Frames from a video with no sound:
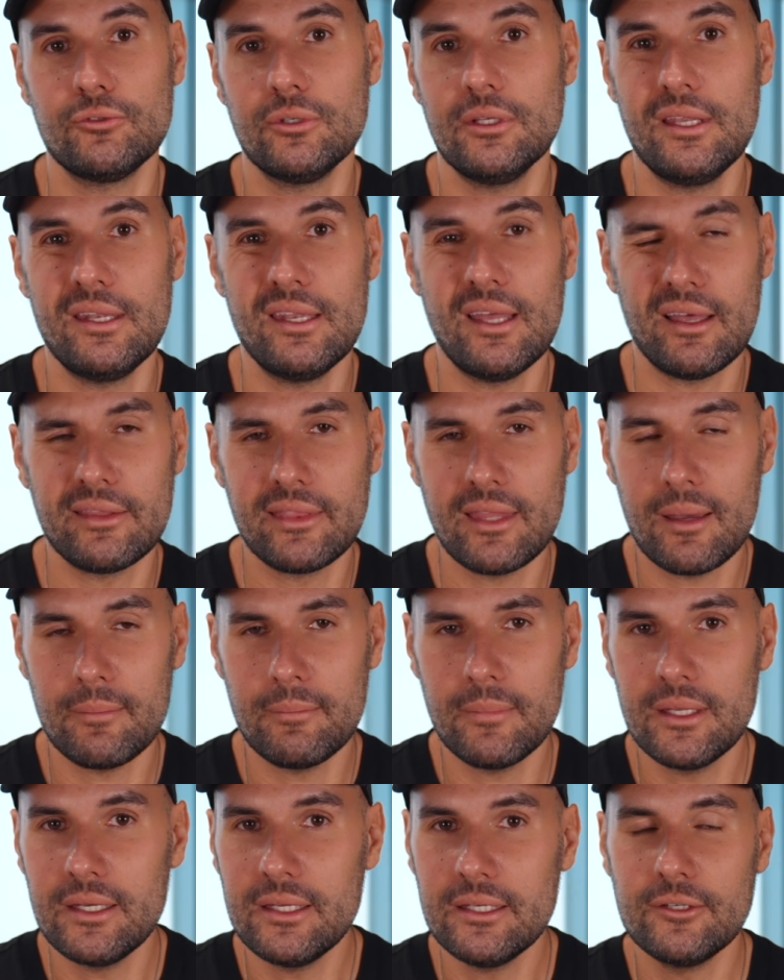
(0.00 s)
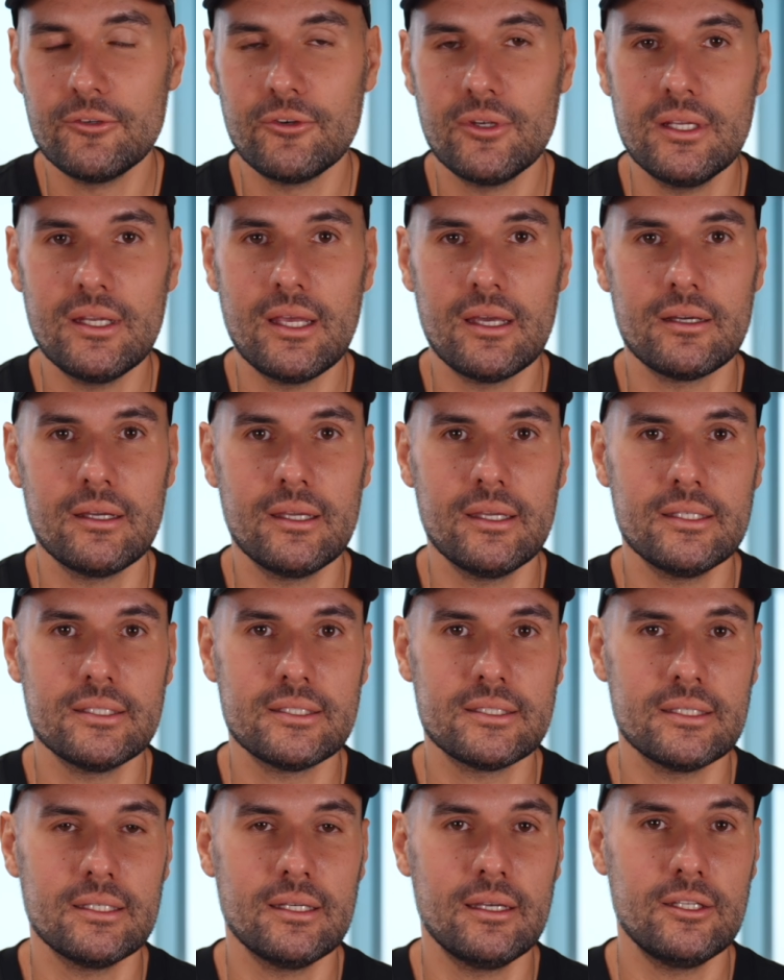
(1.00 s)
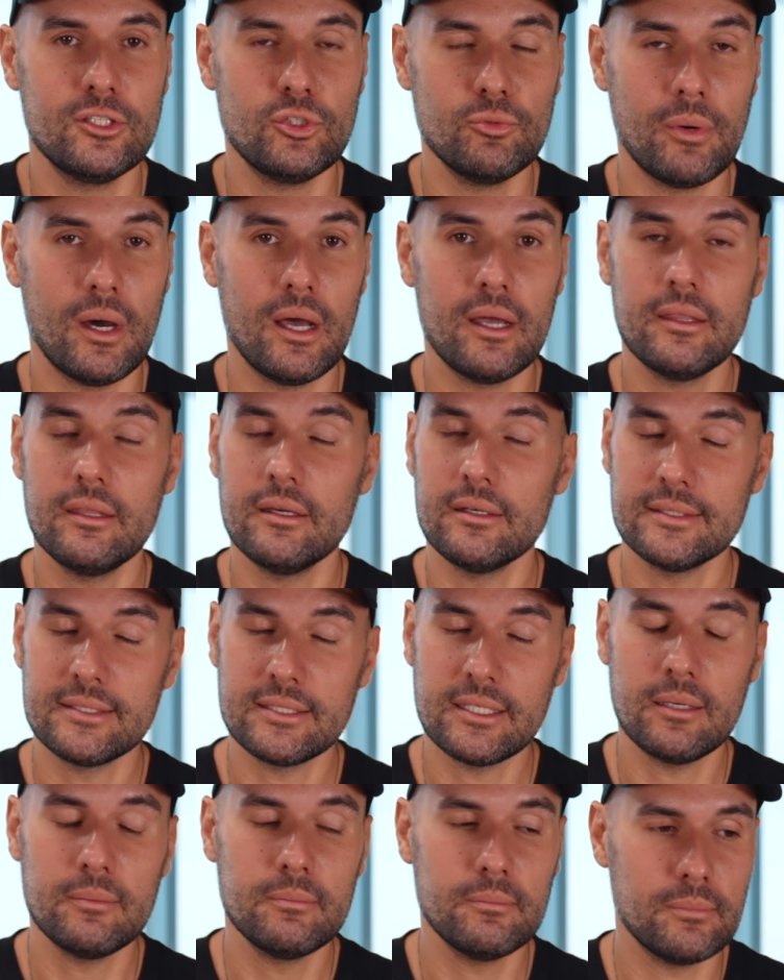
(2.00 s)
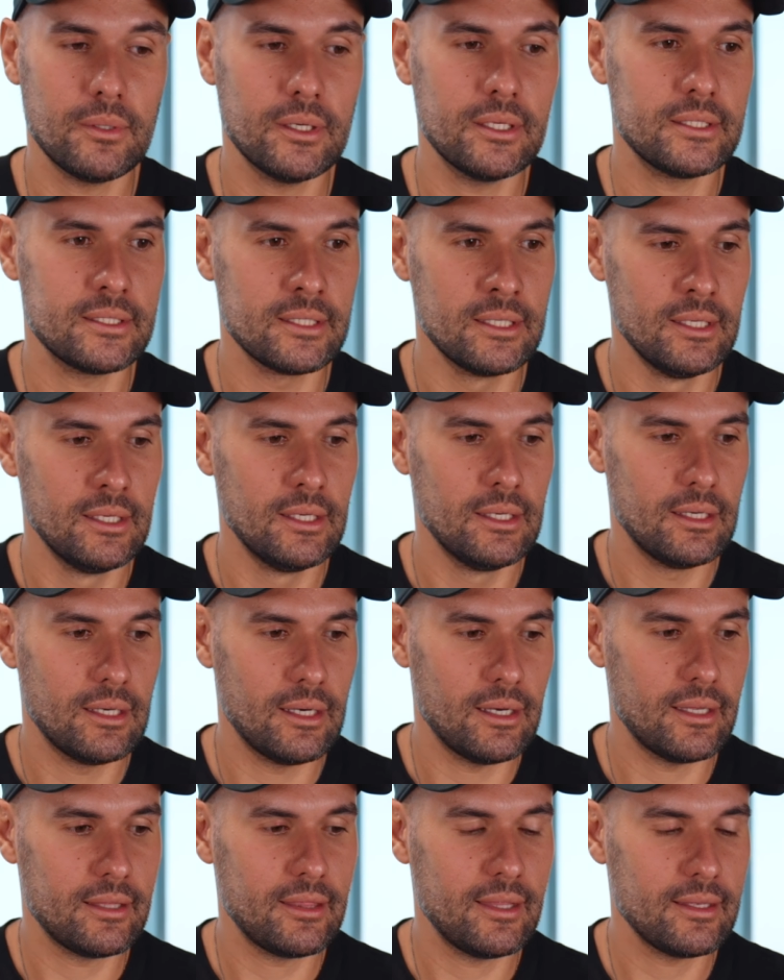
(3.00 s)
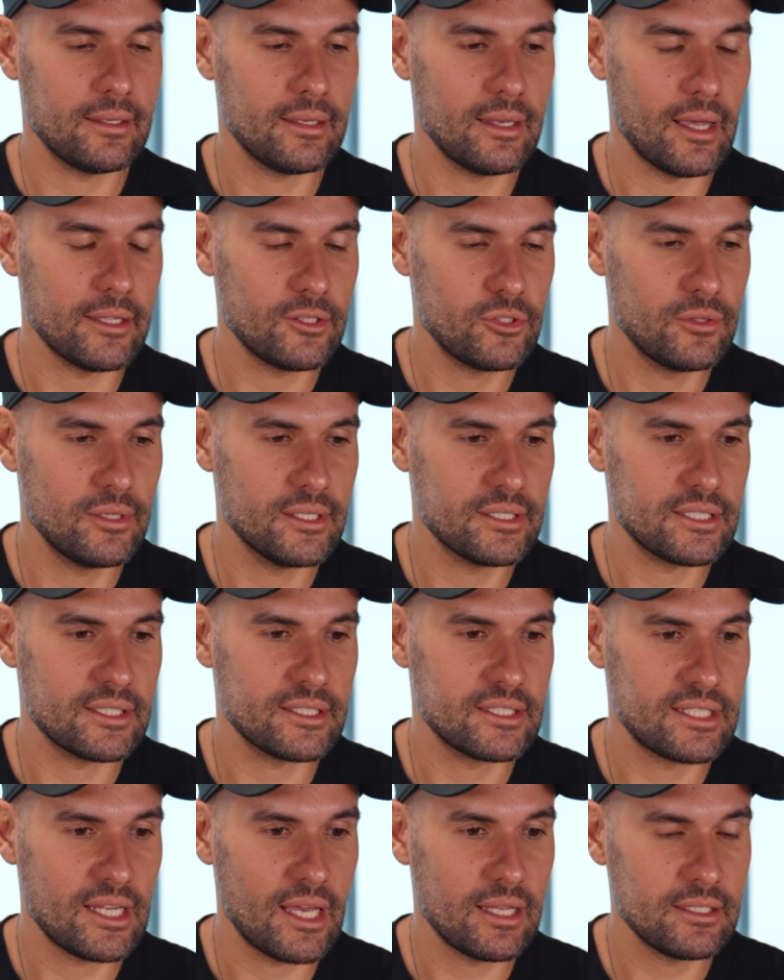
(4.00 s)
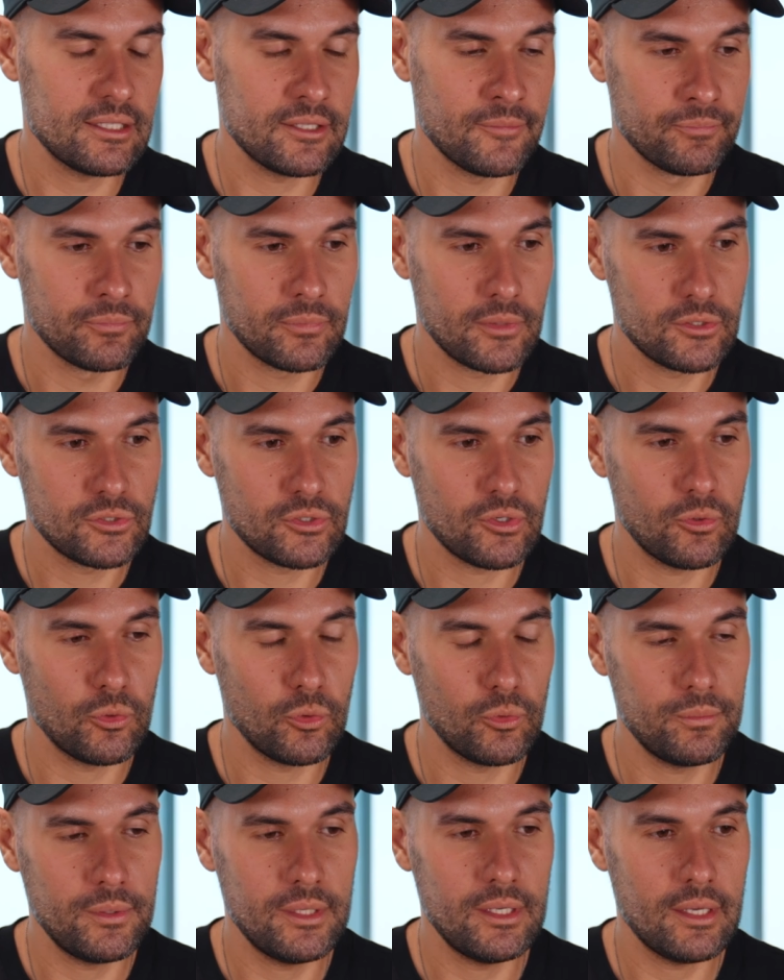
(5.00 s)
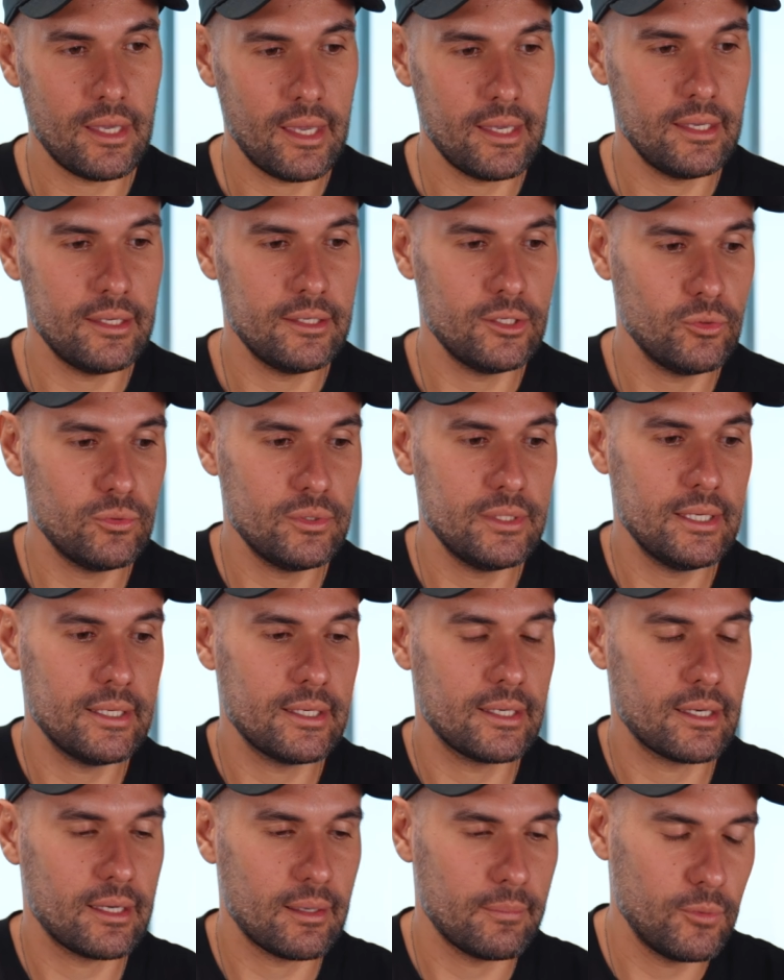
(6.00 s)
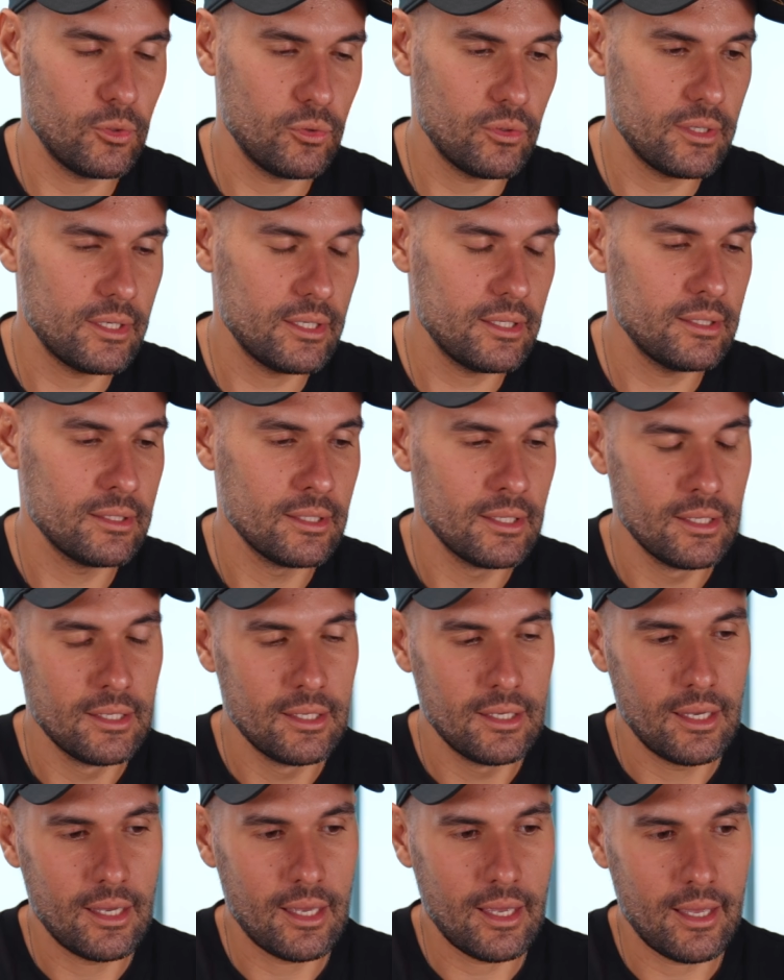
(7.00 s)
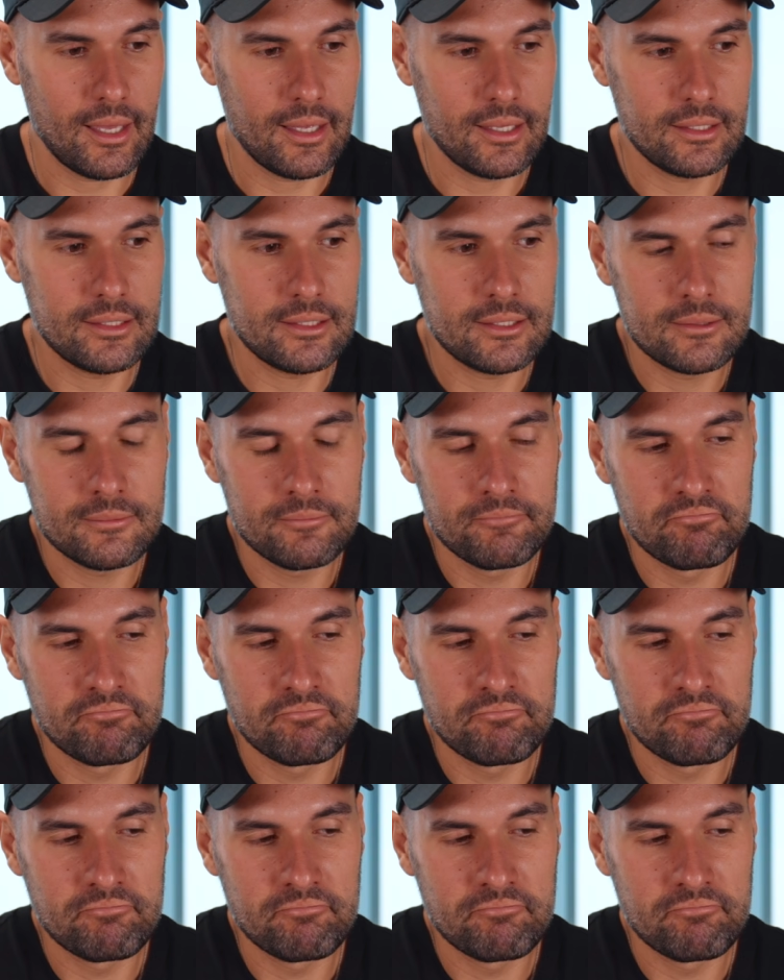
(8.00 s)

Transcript: really not that many green areas in Dubai. There are some, but I think not to this extent. So it will be a unique community. And